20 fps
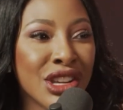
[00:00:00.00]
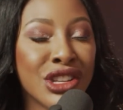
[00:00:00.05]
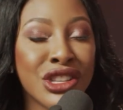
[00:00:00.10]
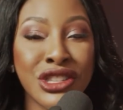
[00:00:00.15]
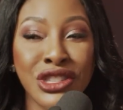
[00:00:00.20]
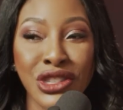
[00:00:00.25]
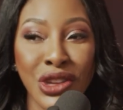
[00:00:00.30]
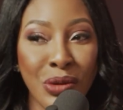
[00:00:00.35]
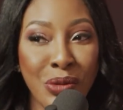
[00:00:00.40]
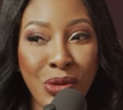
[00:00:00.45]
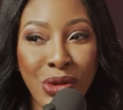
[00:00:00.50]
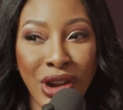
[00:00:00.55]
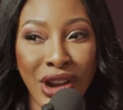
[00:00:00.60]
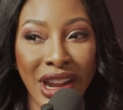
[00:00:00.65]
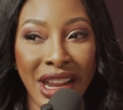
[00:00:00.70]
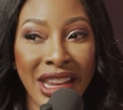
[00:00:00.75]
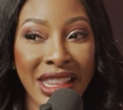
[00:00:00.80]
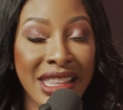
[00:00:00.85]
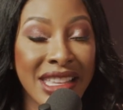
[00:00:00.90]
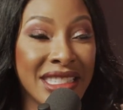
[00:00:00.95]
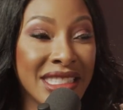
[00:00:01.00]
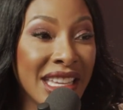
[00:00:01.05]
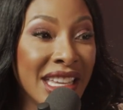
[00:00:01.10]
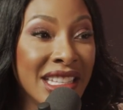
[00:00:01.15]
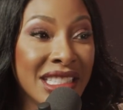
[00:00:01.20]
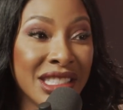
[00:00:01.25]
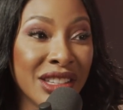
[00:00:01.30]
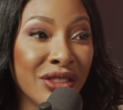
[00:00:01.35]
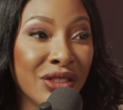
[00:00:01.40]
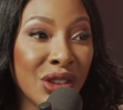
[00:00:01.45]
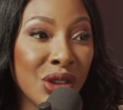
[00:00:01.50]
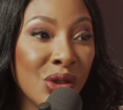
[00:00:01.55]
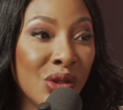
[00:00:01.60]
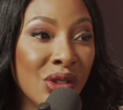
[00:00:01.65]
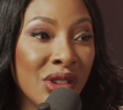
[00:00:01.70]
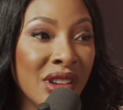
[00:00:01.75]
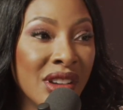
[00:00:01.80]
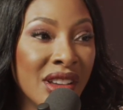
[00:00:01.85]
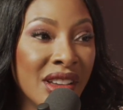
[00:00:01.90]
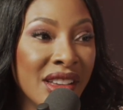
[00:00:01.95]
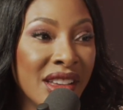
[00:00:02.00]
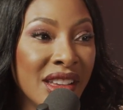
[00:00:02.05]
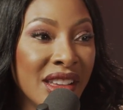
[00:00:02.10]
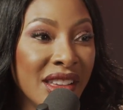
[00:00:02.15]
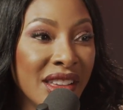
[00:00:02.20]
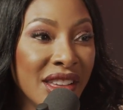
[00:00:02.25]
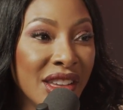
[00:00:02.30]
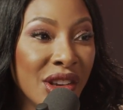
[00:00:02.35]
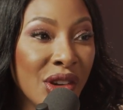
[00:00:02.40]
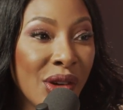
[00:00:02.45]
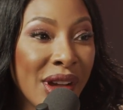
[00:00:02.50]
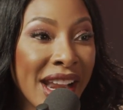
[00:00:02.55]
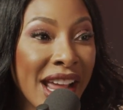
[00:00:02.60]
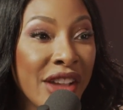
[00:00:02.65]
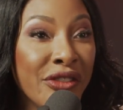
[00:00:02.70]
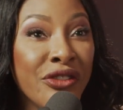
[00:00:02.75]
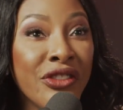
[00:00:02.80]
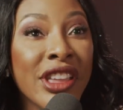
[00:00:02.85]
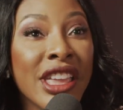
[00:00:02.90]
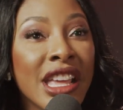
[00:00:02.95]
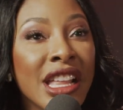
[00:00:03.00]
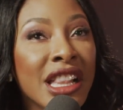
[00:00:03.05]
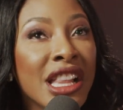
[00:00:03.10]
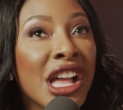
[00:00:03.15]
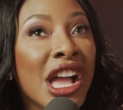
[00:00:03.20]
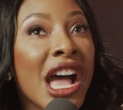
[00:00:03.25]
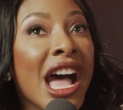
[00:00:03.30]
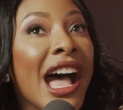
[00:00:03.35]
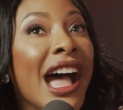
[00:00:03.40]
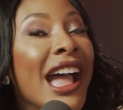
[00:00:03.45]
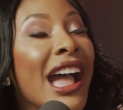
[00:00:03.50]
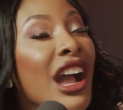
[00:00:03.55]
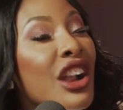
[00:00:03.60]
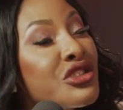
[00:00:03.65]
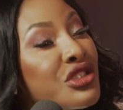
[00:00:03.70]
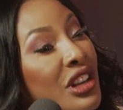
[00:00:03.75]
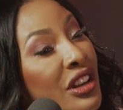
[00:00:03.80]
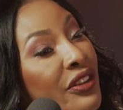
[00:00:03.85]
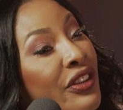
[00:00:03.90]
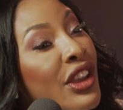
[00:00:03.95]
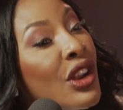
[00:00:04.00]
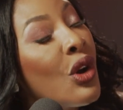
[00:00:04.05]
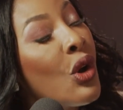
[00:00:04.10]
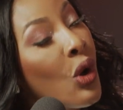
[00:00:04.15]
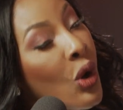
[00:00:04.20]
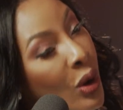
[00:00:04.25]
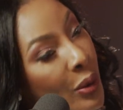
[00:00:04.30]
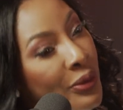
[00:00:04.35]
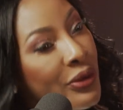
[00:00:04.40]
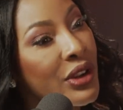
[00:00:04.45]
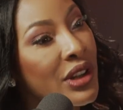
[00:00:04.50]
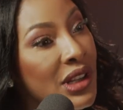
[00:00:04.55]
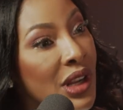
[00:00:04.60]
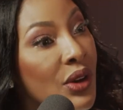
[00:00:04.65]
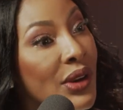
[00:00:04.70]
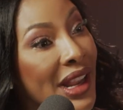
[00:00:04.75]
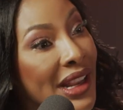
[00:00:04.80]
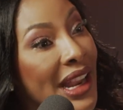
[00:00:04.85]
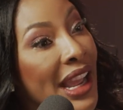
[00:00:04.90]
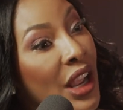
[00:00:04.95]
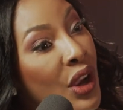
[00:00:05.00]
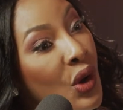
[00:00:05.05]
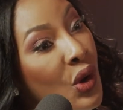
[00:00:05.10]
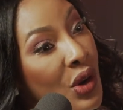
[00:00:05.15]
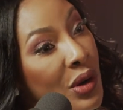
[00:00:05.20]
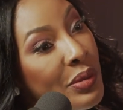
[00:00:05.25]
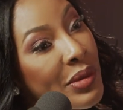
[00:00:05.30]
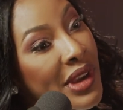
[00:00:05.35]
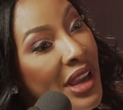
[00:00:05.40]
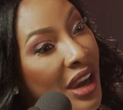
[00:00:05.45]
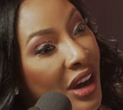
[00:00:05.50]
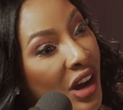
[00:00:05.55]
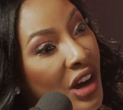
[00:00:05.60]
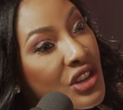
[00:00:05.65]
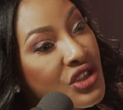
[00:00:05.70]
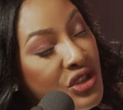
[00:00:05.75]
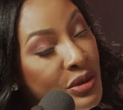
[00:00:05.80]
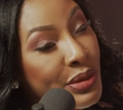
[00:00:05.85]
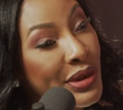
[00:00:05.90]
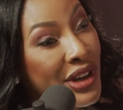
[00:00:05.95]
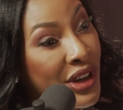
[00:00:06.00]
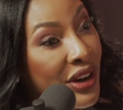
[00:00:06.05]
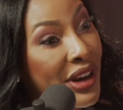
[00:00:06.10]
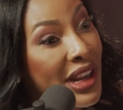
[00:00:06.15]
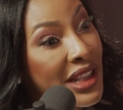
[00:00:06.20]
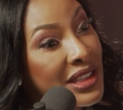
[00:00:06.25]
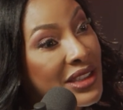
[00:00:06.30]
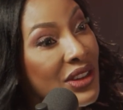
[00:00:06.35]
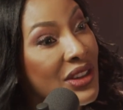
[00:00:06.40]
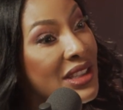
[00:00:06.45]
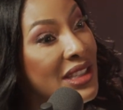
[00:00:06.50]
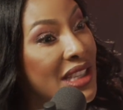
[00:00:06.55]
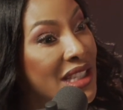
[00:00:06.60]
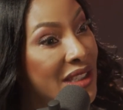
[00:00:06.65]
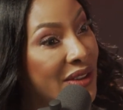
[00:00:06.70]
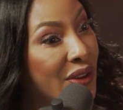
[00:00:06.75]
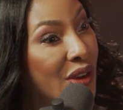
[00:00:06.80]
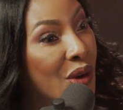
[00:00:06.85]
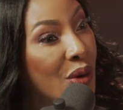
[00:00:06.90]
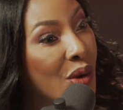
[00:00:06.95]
somewhere in this interview, you know, and I feel, I actually feel hopeful now that I could be an entrepreneur and a successful